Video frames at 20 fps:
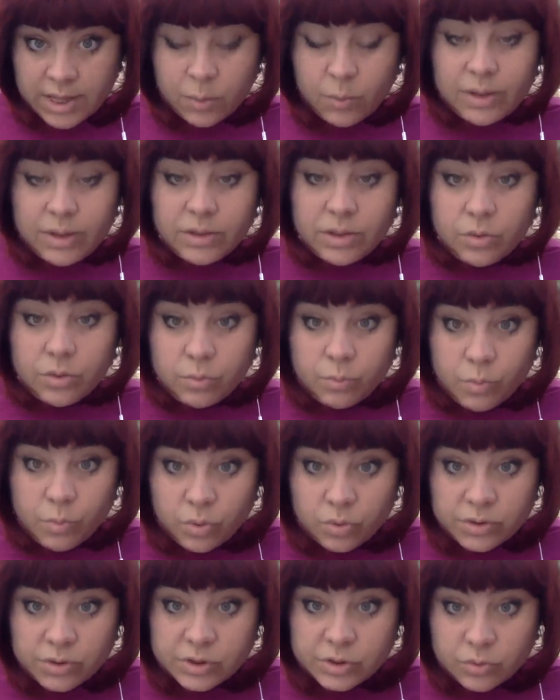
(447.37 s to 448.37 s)
When the
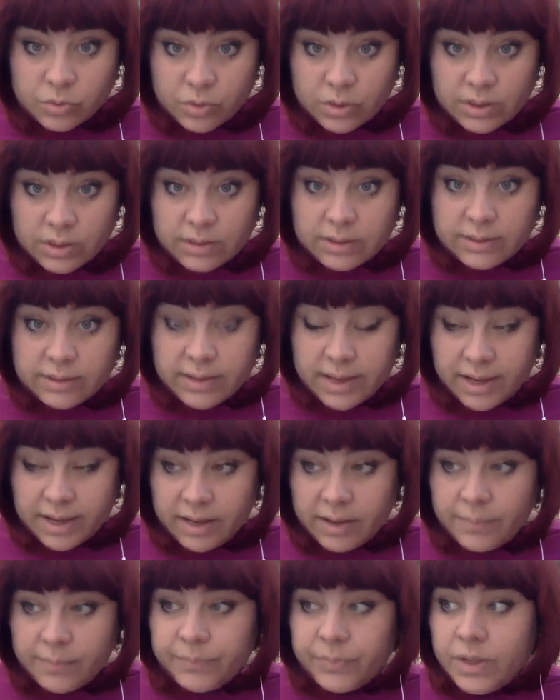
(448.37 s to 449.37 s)
moon is ruling the
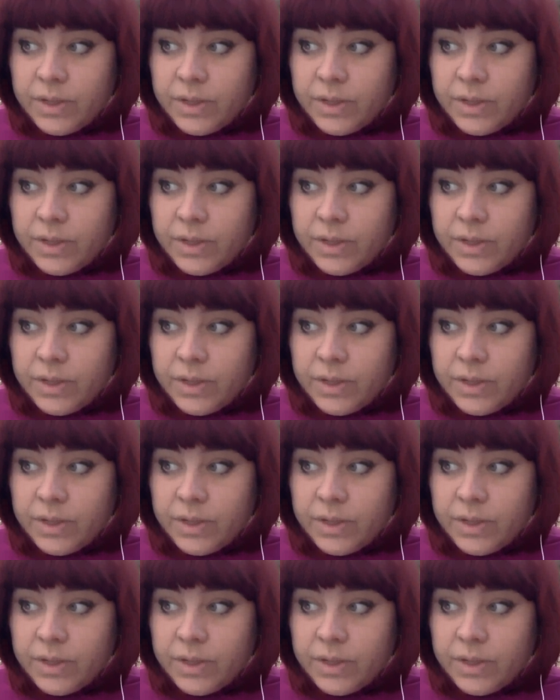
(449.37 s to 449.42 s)
day,